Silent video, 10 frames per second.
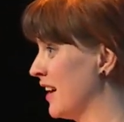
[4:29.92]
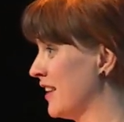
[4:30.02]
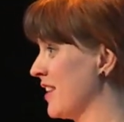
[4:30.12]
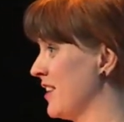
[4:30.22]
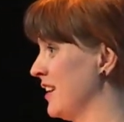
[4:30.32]

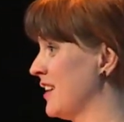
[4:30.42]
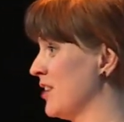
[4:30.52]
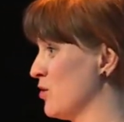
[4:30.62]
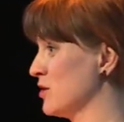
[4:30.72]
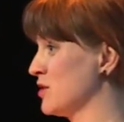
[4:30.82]
And I think
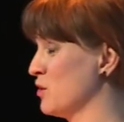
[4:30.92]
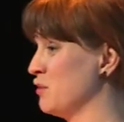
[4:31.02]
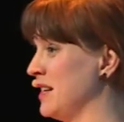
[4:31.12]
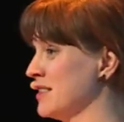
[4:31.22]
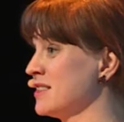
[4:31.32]
that also
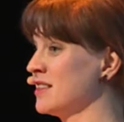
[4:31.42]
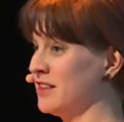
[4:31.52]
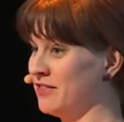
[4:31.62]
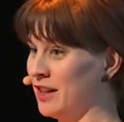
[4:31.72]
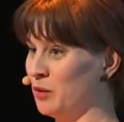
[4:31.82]
means
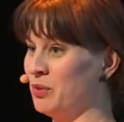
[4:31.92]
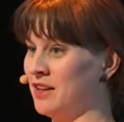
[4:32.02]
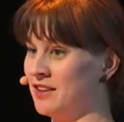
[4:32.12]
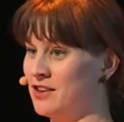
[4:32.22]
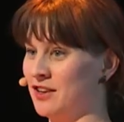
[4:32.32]

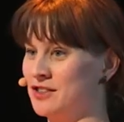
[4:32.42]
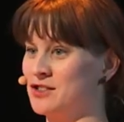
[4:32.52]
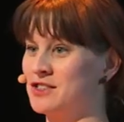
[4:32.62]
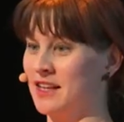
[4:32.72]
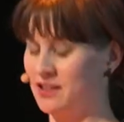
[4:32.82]
developing the
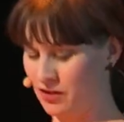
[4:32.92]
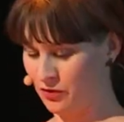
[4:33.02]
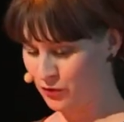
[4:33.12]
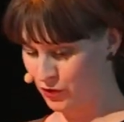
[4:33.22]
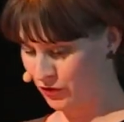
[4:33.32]
culture sector
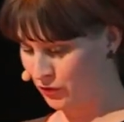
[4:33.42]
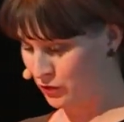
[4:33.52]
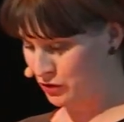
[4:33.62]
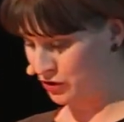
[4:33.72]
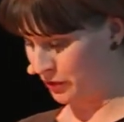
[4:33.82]
for the
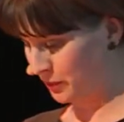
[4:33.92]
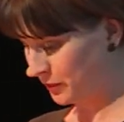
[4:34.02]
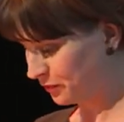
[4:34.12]
future.